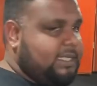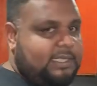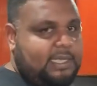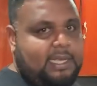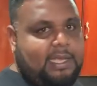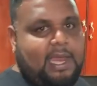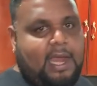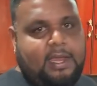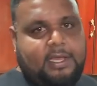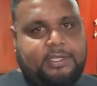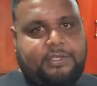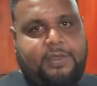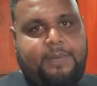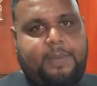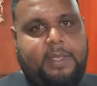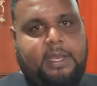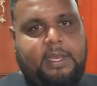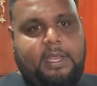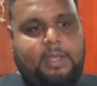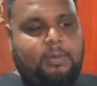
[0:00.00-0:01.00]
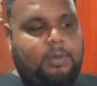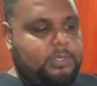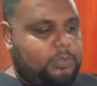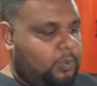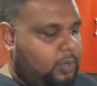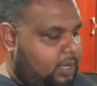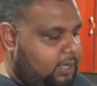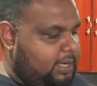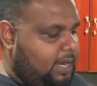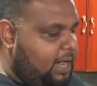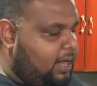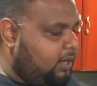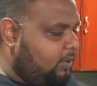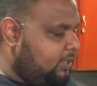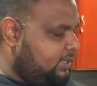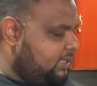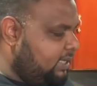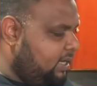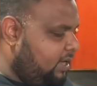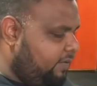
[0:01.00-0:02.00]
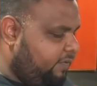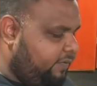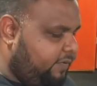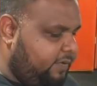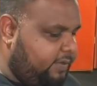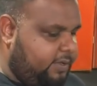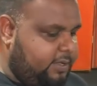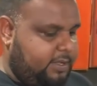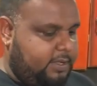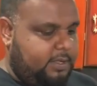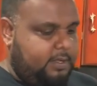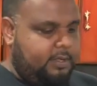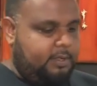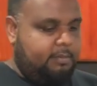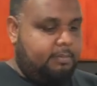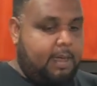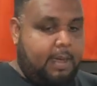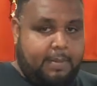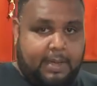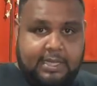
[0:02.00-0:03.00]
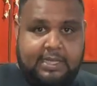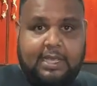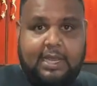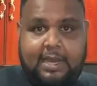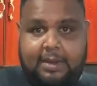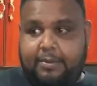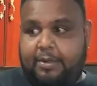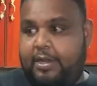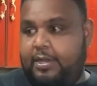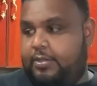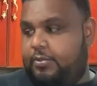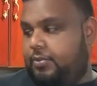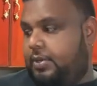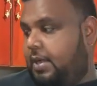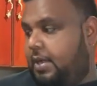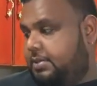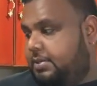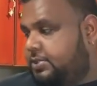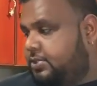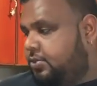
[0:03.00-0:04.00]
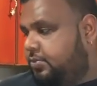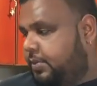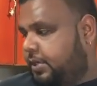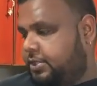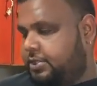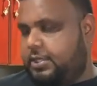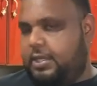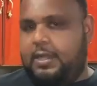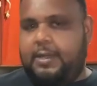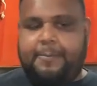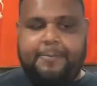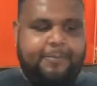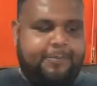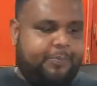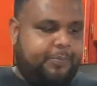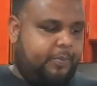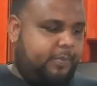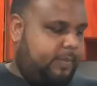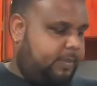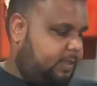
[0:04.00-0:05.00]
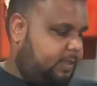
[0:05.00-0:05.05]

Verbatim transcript: see the carrots remain there, was one carrot was enough. Mama tell them grade 2, that was too much. But I see the carrots